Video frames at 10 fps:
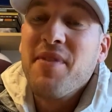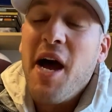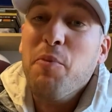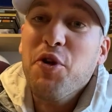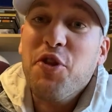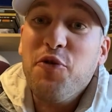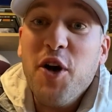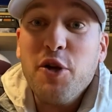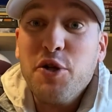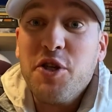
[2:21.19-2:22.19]
I'm with the
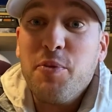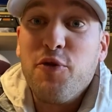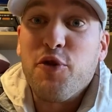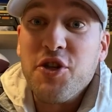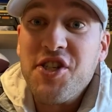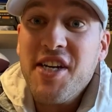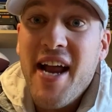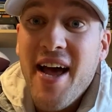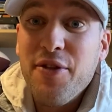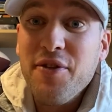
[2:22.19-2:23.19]
Fellowship of Christian
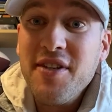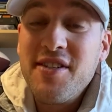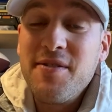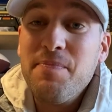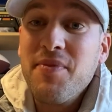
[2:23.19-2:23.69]
Athletes,